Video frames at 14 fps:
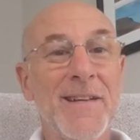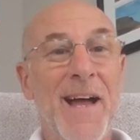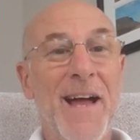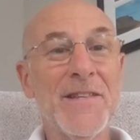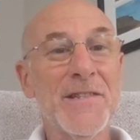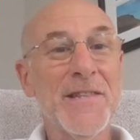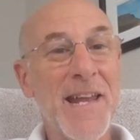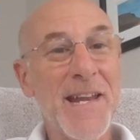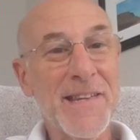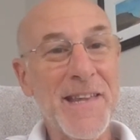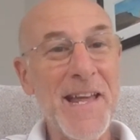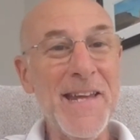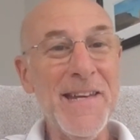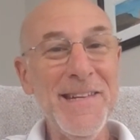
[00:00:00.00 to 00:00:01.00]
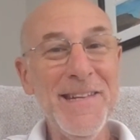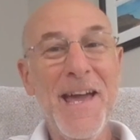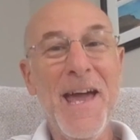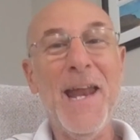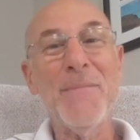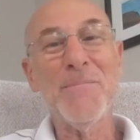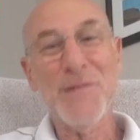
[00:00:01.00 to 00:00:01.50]
I said it then,
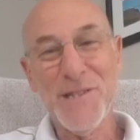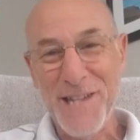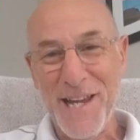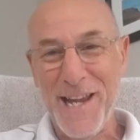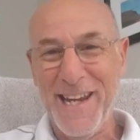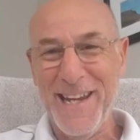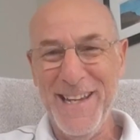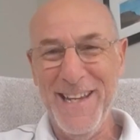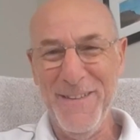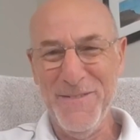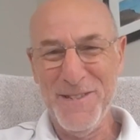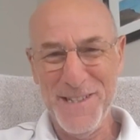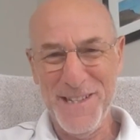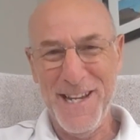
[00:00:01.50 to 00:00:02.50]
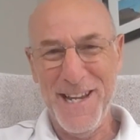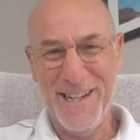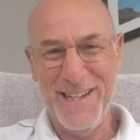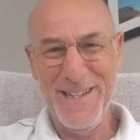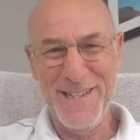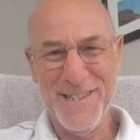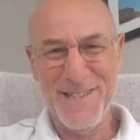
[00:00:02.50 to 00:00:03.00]
and I'm
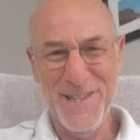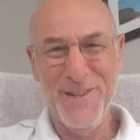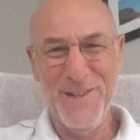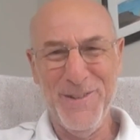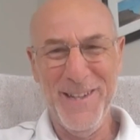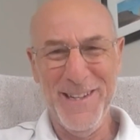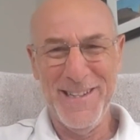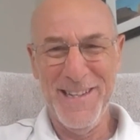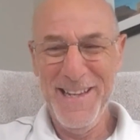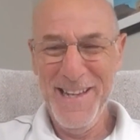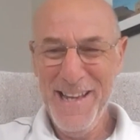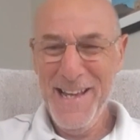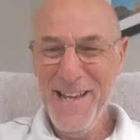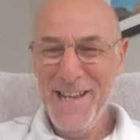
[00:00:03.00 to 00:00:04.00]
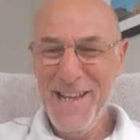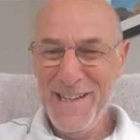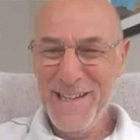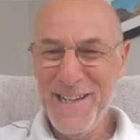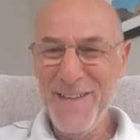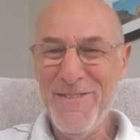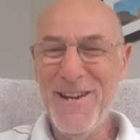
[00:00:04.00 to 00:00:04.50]
sticking to it.
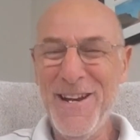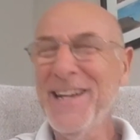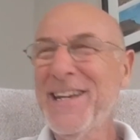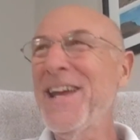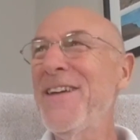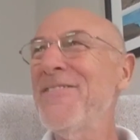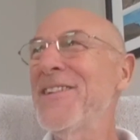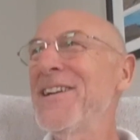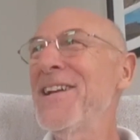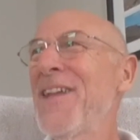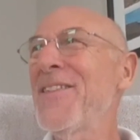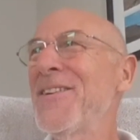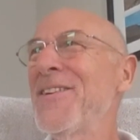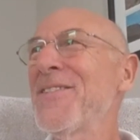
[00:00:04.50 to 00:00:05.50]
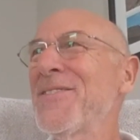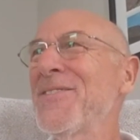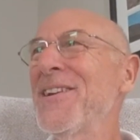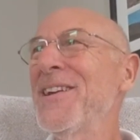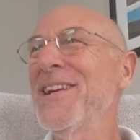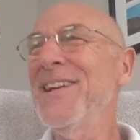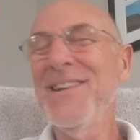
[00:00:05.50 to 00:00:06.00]
Give it another
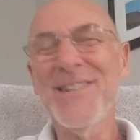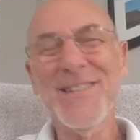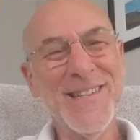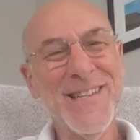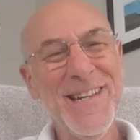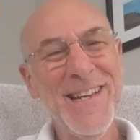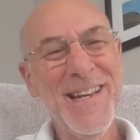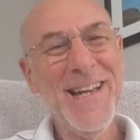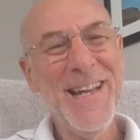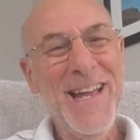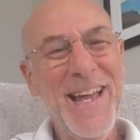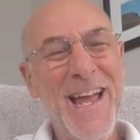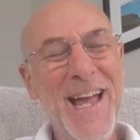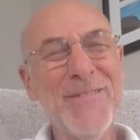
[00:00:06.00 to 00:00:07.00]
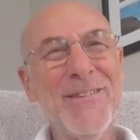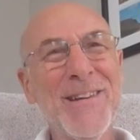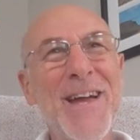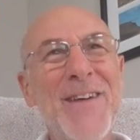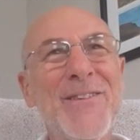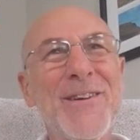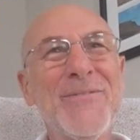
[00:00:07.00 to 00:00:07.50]
3 years, and we'll
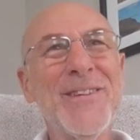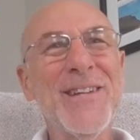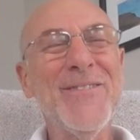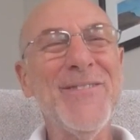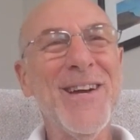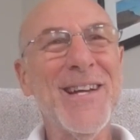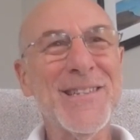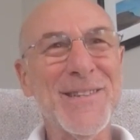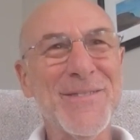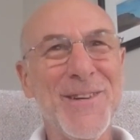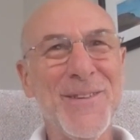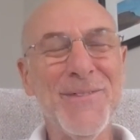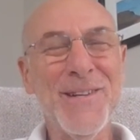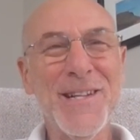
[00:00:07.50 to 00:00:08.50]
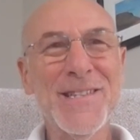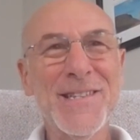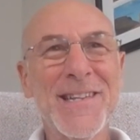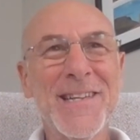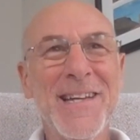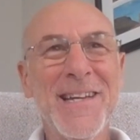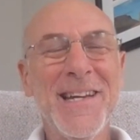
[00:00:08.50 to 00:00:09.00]
have NBA basketball.
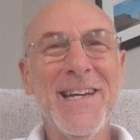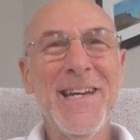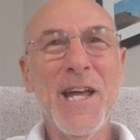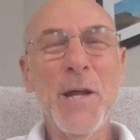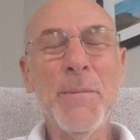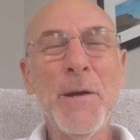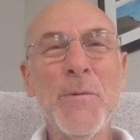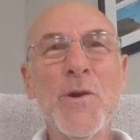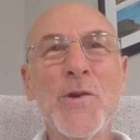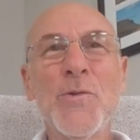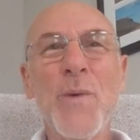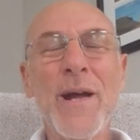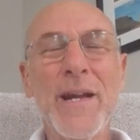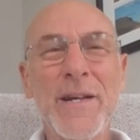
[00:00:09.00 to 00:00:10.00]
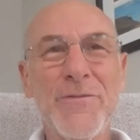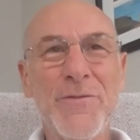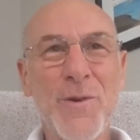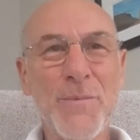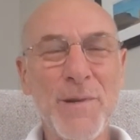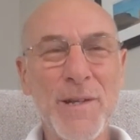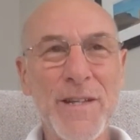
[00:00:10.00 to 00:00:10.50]
But it'll be worth waiting
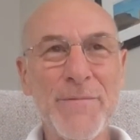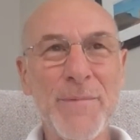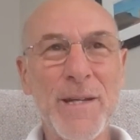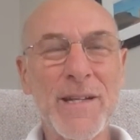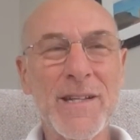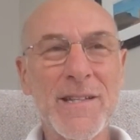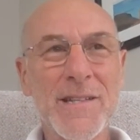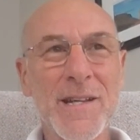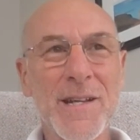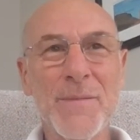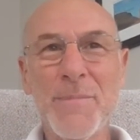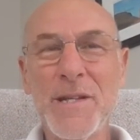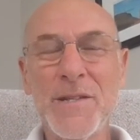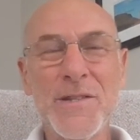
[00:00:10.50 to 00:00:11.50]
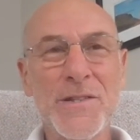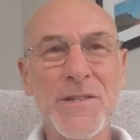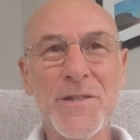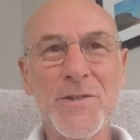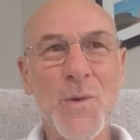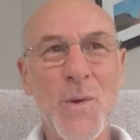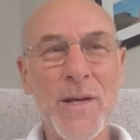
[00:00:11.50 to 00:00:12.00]
for, believe me, because it'll be just
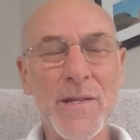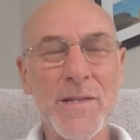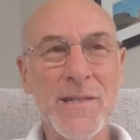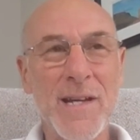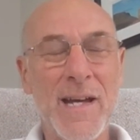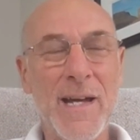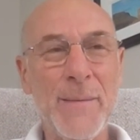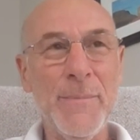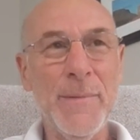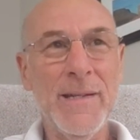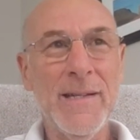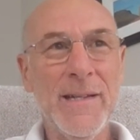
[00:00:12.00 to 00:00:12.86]
a joyous time.